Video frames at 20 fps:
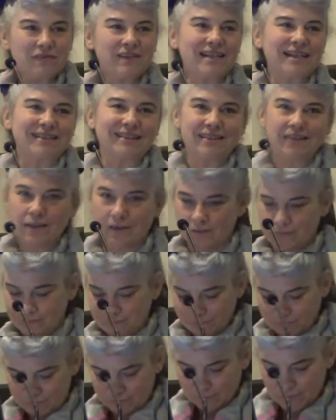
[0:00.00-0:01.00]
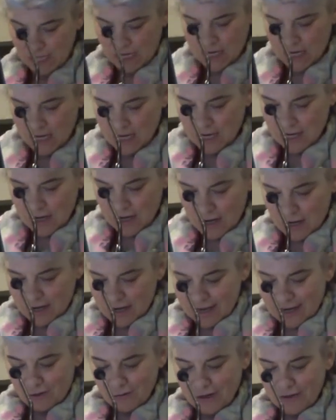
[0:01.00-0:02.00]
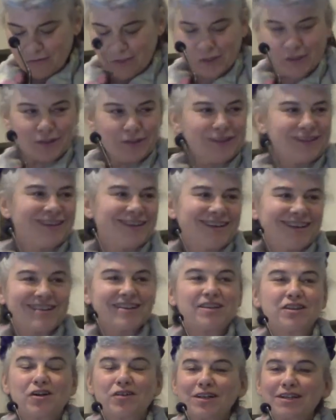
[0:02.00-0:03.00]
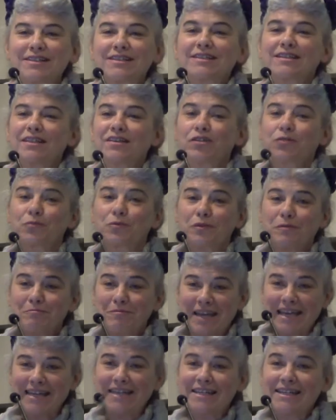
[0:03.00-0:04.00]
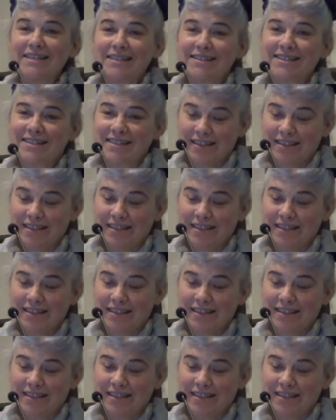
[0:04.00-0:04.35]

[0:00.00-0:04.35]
fun, huh? However, notice that the remaining